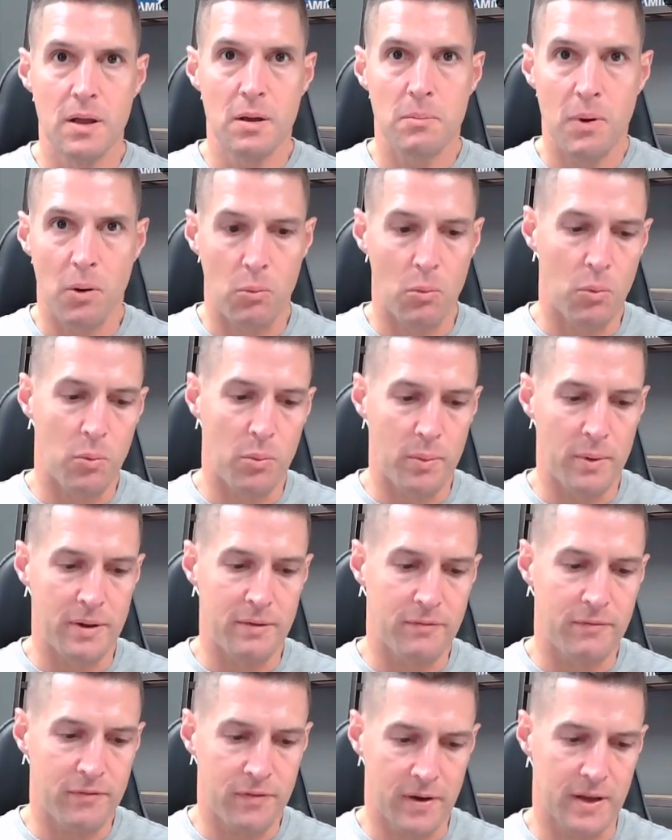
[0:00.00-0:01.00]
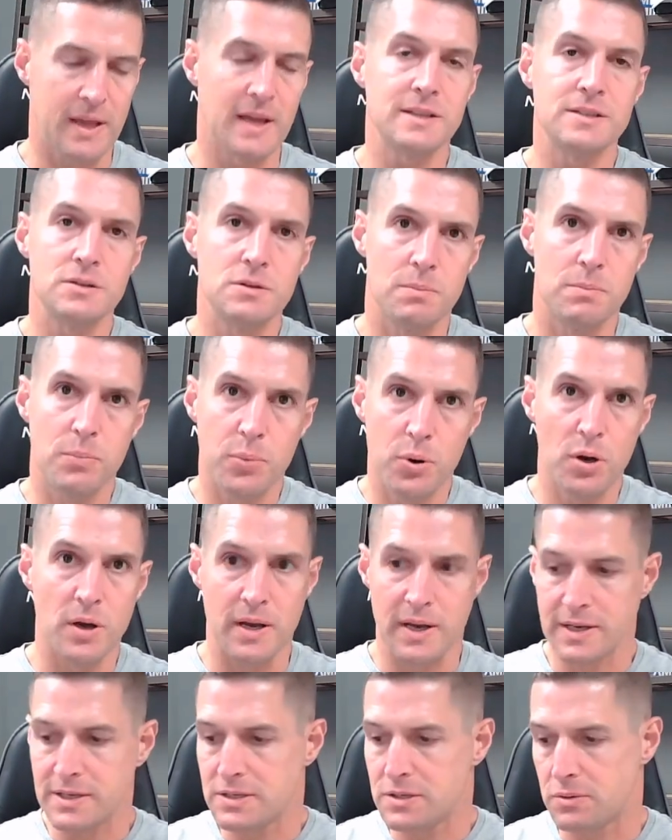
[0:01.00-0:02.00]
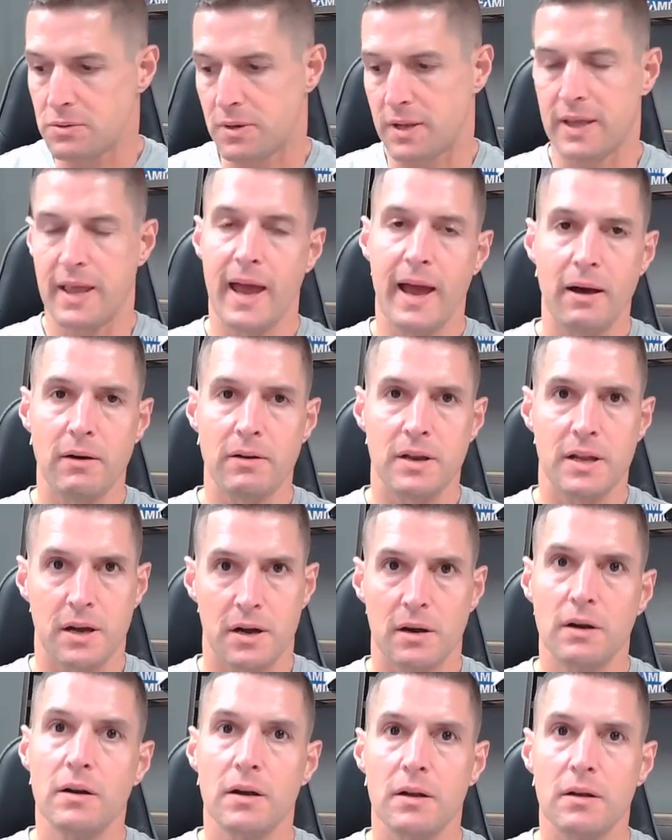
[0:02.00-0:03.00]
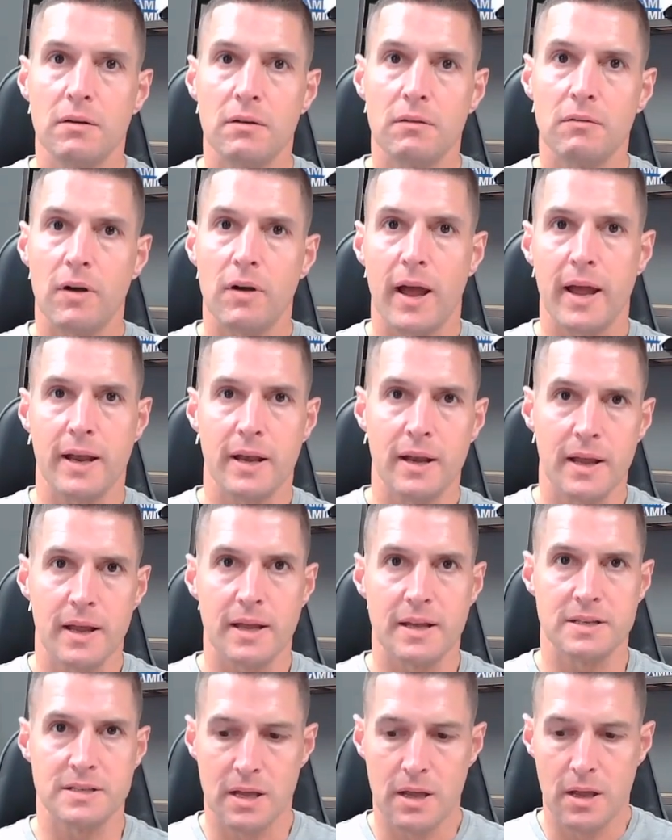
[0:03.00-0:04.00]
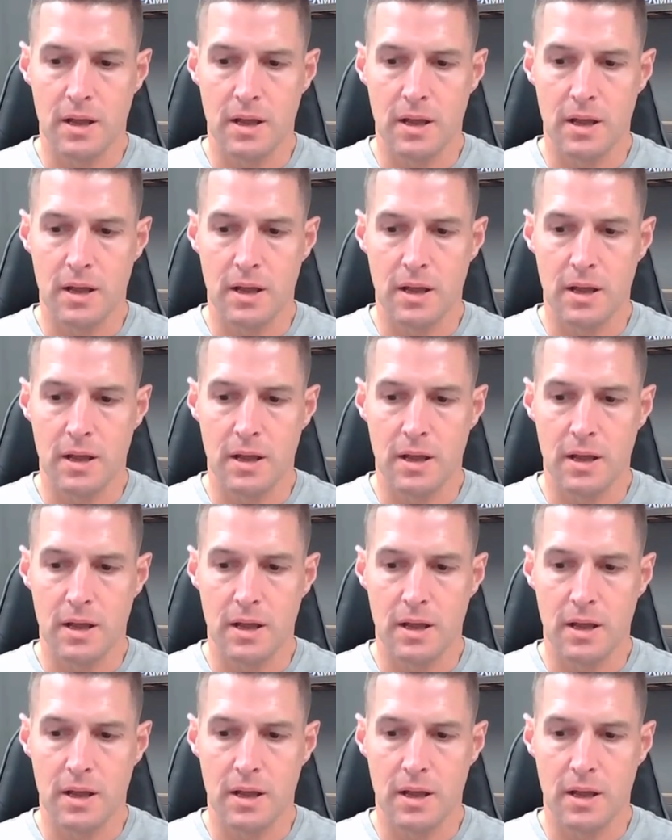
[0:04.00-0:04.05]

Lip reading: But what we forget to put into an account here, right, is